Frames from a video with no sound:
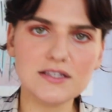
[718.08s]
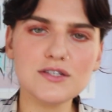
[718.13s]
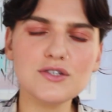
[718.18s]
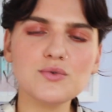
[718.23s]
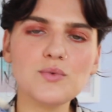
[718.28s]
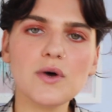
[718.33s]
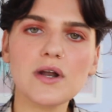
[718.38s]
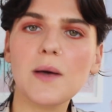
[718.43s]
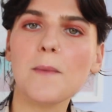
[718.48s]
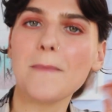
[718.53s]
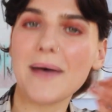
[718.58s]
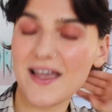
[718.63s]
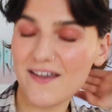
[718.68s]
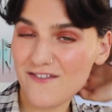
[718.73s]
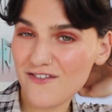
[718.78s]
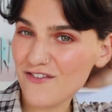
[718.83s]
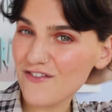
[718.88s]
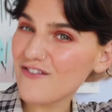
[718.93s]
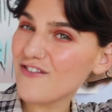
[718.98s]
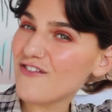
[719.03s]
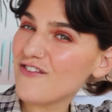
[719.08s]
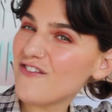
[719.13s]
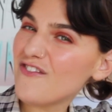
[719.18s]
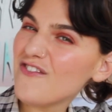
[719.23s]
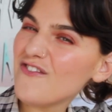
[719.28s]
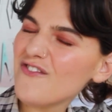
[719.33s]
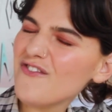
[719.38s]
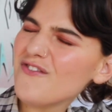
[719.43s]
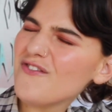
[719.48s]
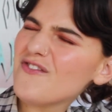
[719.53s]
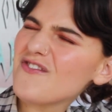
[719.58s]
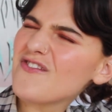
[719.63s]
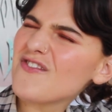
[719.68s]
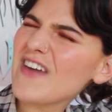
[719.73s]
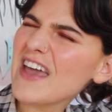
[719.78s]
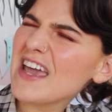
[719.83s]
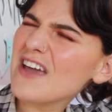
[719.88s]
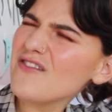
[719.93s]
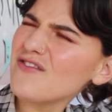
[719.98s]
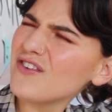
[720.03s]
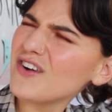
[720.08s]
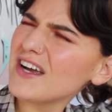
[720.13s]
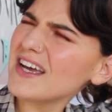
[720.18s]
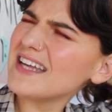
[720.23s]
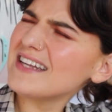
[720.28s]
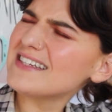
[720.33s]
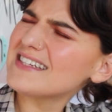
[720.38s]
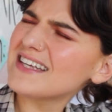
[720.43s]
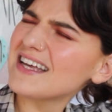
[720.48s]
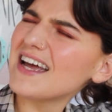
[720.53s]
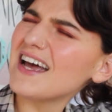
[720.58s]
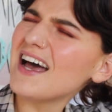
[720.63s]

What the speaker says: This is one of my favorite